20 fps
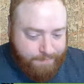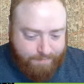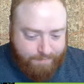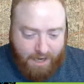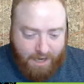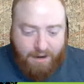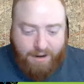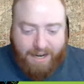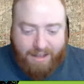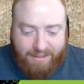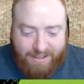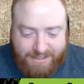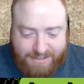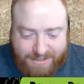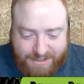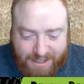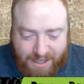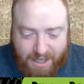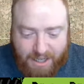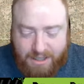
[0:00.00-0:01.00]
All right,
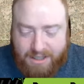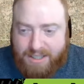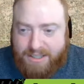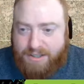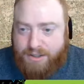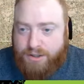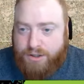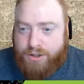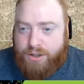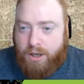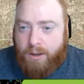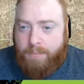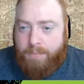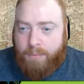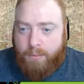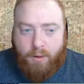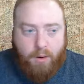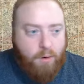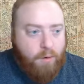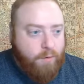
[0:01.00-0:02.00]
let's uh let's
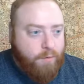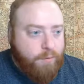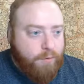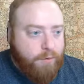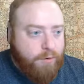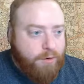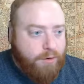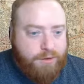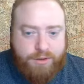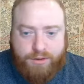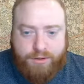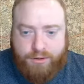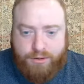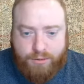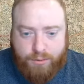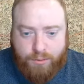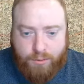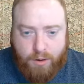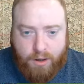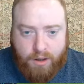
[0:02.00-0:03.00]
jump over
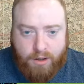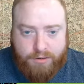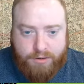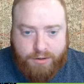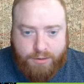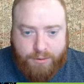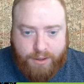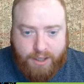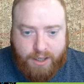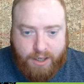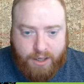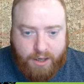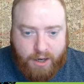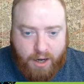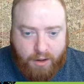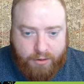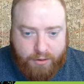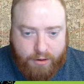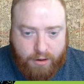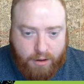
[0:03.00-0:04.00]
to doing
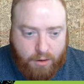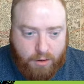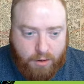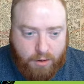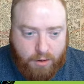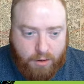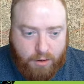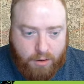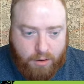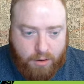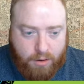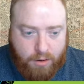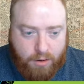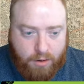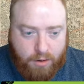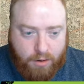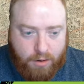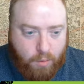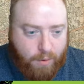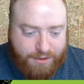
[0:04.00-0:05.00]
another
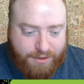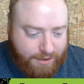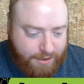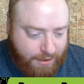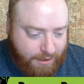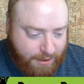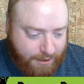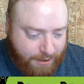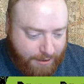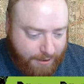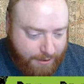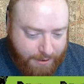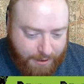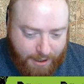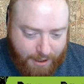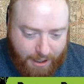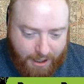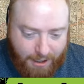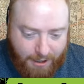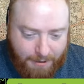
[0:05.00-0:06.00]
question.
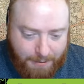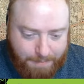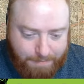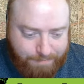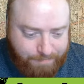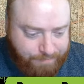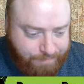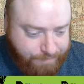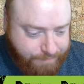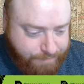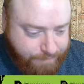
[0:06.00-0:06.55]
Um